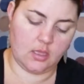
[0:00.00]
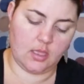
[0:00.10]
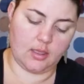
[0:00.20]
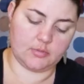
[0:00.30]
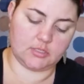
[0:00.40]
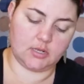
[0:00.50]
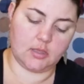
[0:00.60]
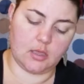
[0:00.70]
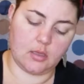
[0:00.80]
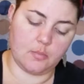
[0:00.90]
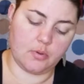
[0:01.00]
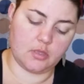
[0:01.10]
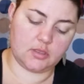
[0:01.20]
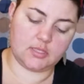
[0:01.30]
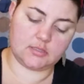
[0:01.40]
And I'm just going to
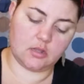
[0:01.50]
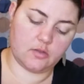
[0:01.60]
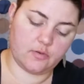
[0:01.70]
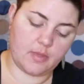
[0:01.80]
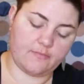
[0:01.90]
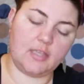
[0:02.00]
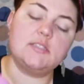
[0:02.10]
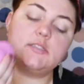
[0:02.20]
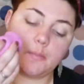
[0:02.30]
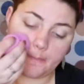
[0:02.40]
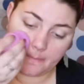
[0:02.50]
put this all over my face.